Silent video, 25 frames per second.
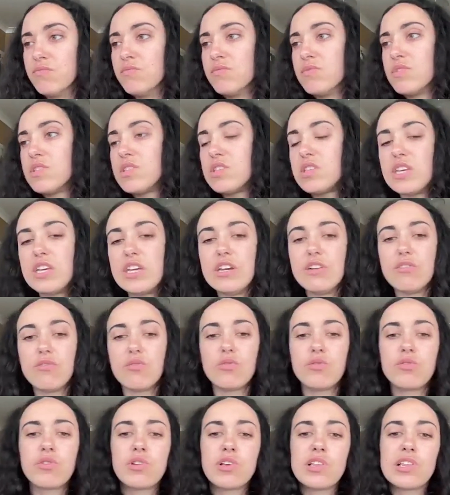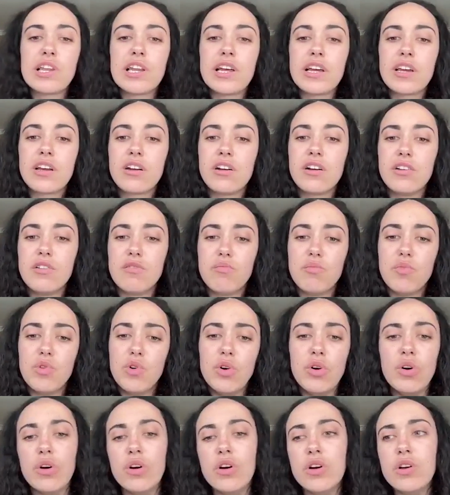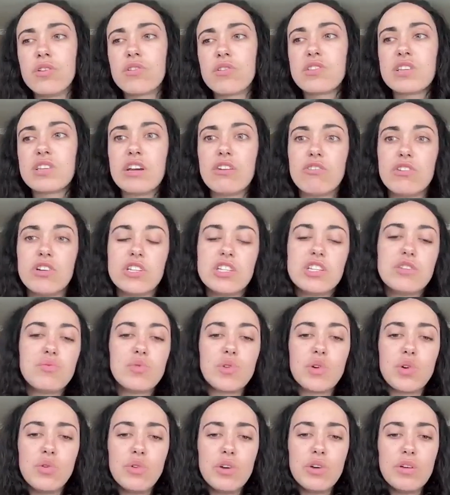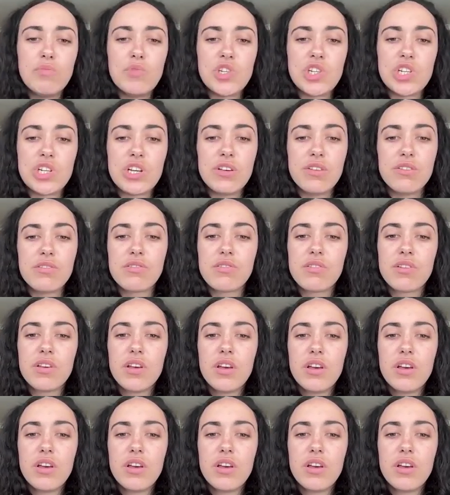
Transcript: sea are all these like kind of more stereotypical images